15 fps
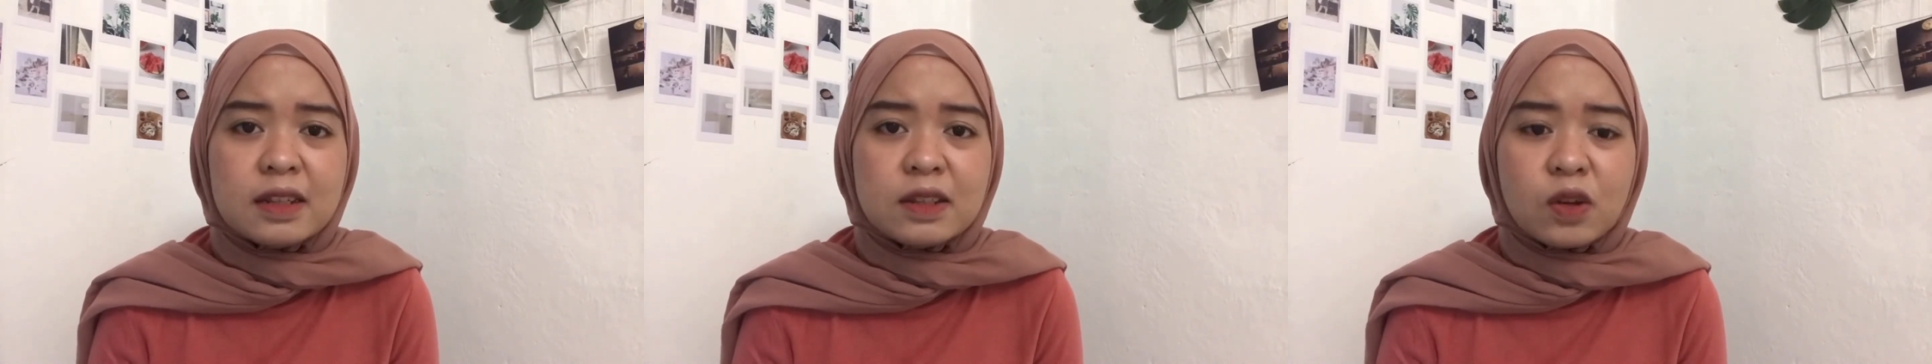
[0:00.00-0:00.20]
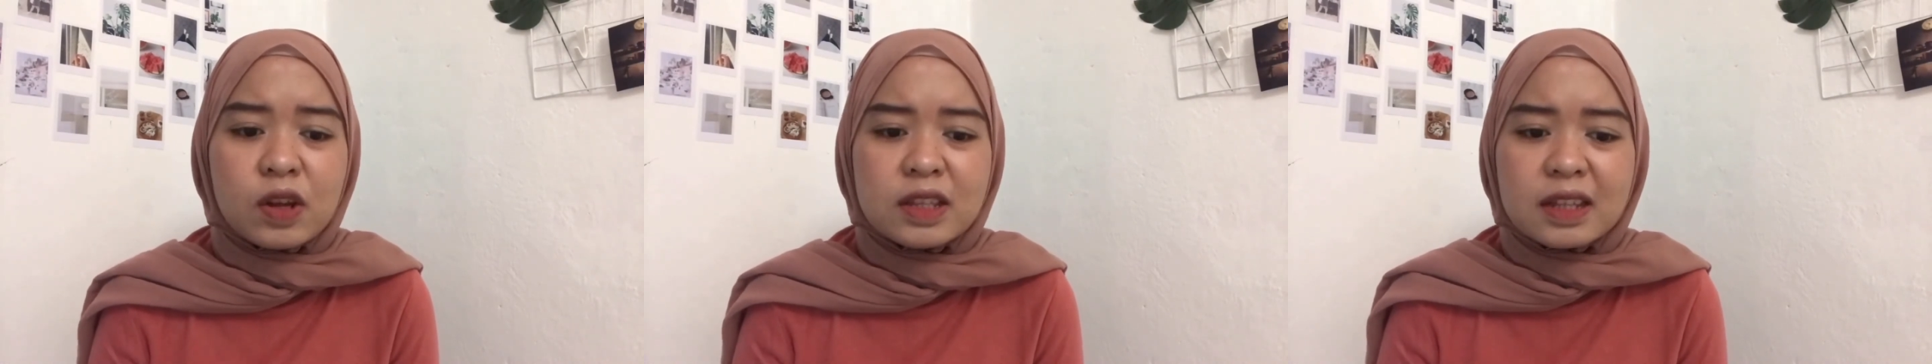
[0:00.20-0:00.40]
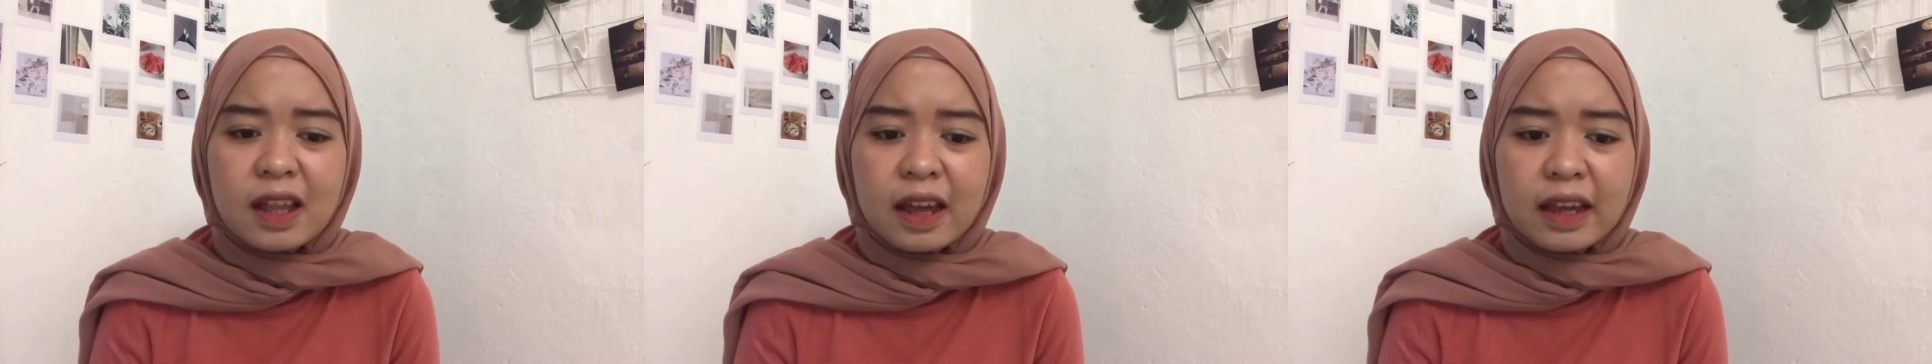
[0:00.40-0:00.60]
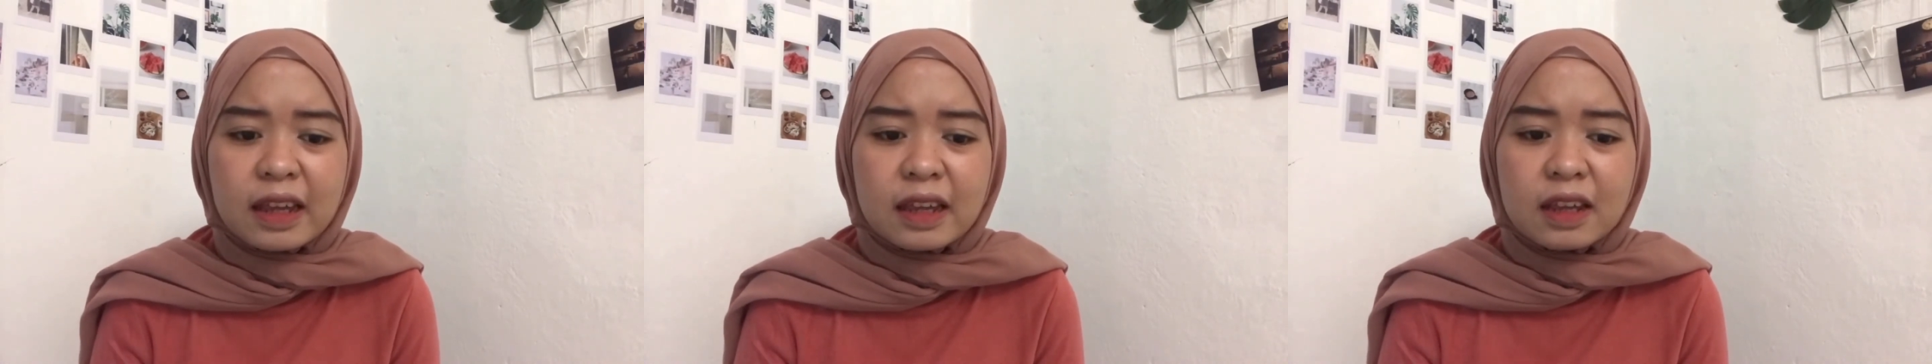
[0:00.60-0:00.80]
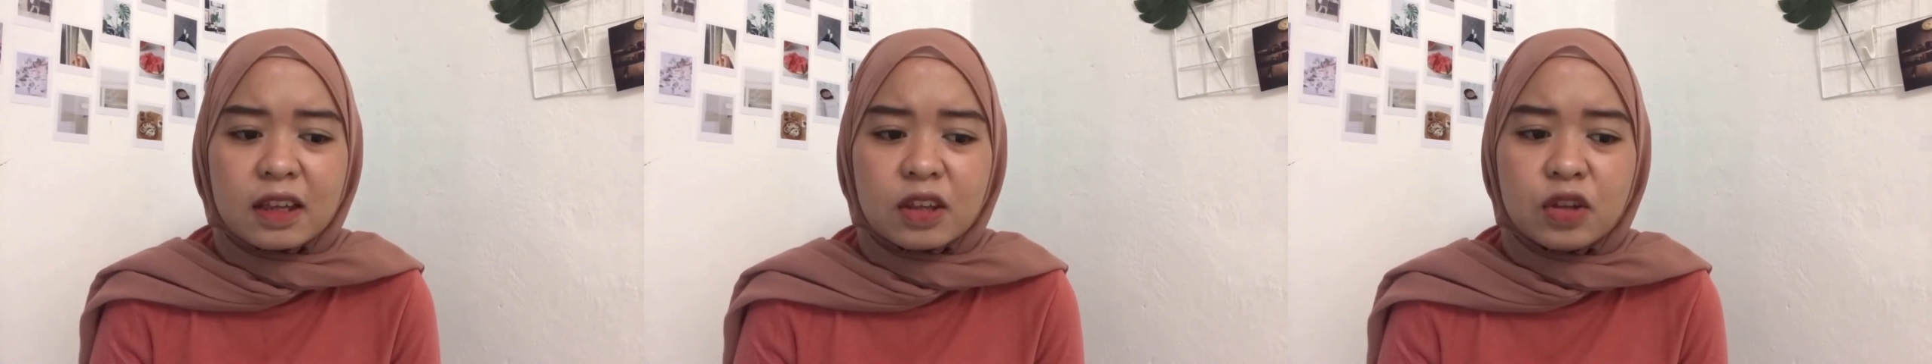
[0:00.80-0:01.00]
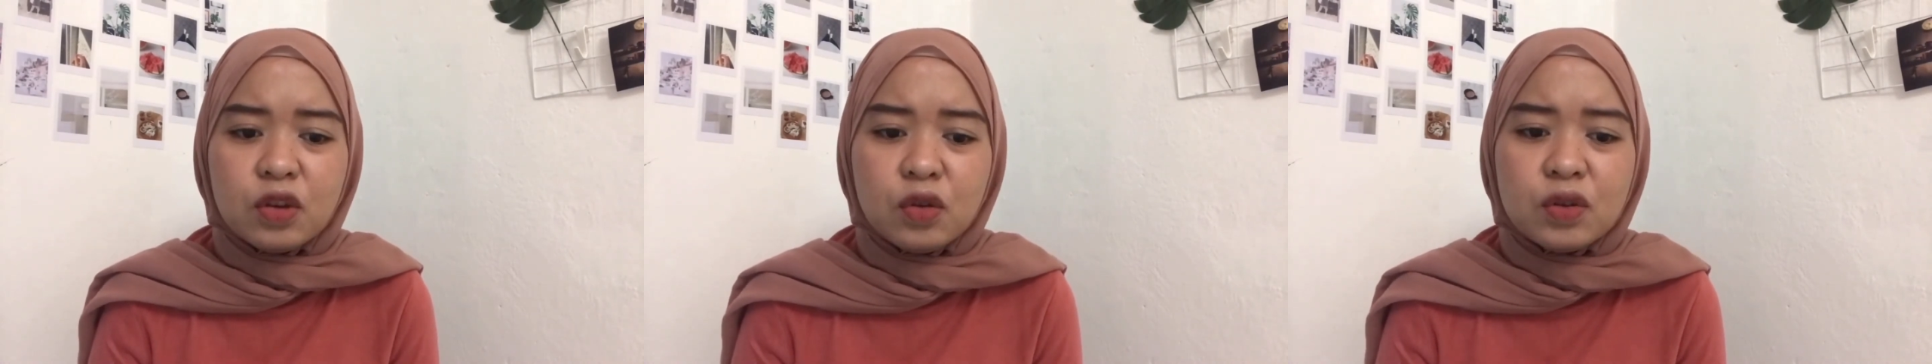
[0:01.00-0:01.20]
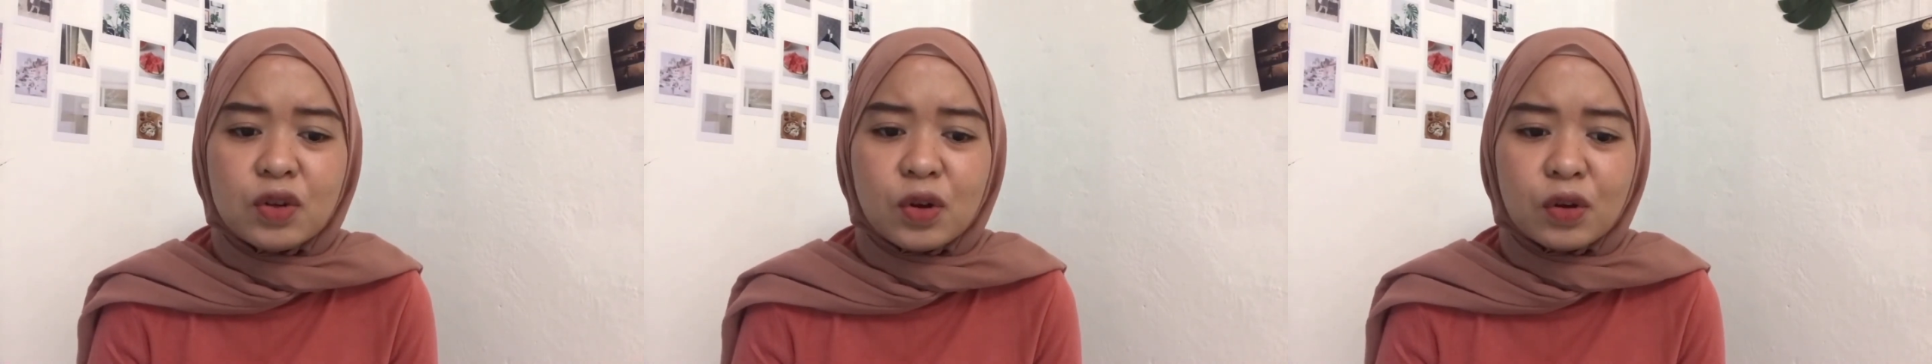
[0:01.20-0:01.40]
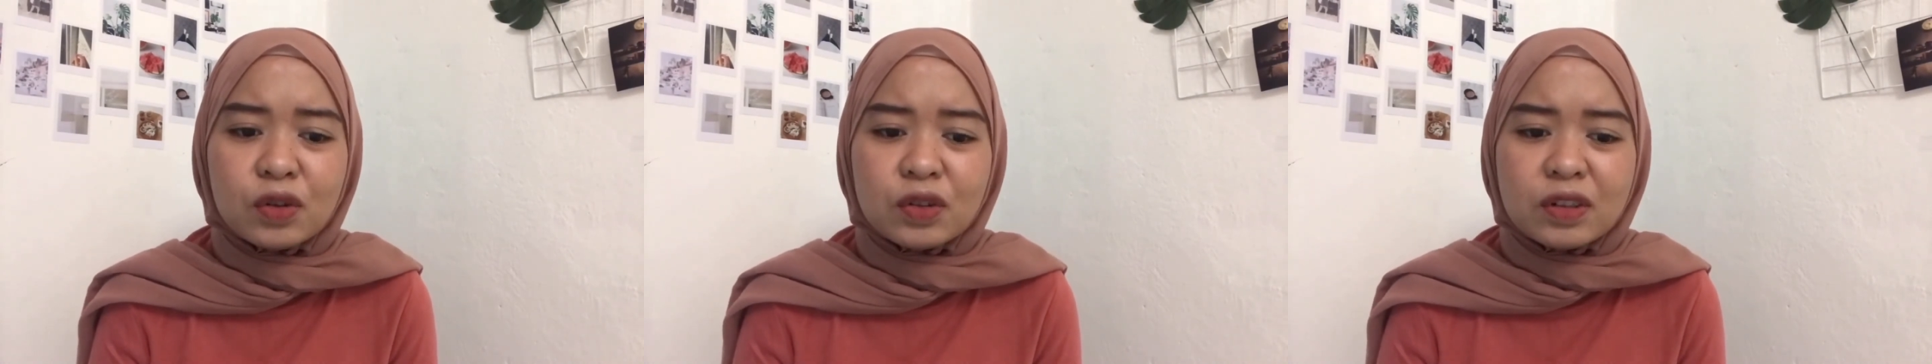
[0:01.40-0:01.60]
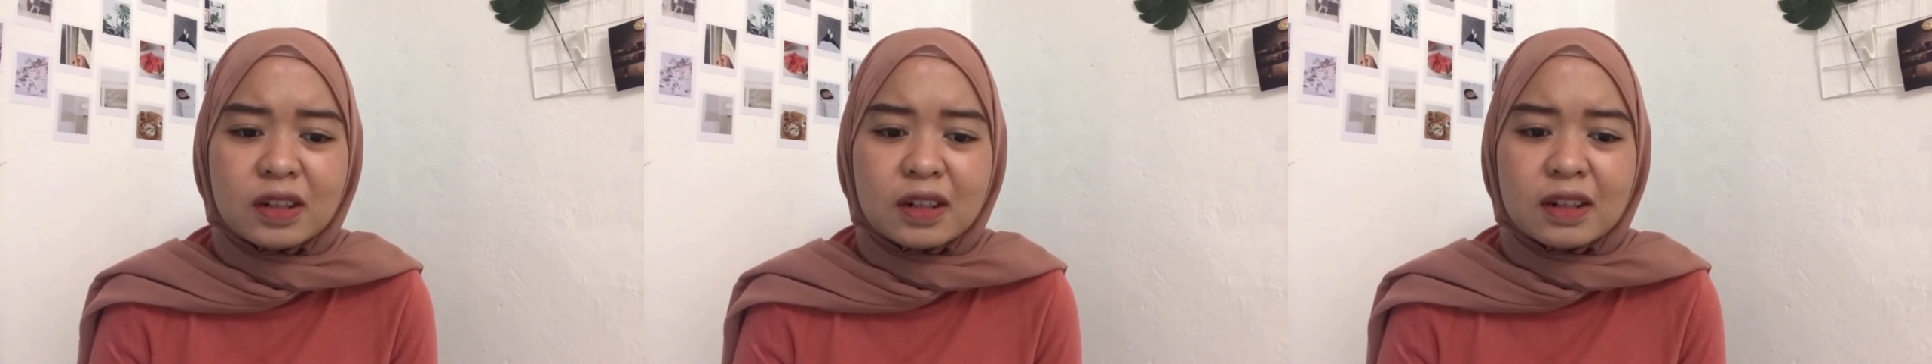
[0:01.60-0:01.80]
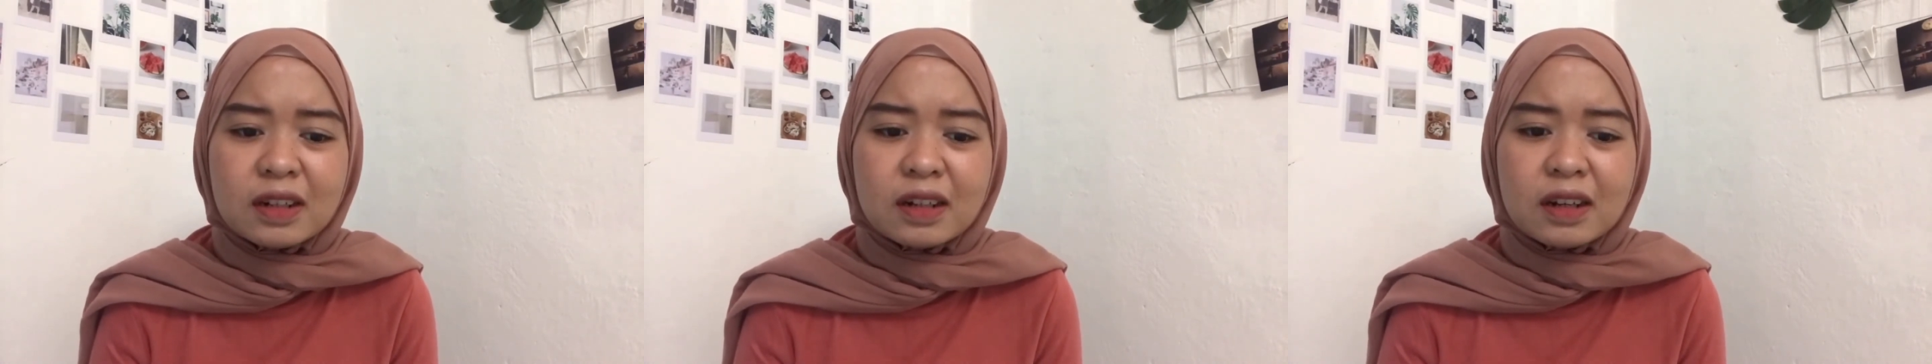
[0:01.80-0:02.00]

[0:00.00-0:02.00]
So it's like you don't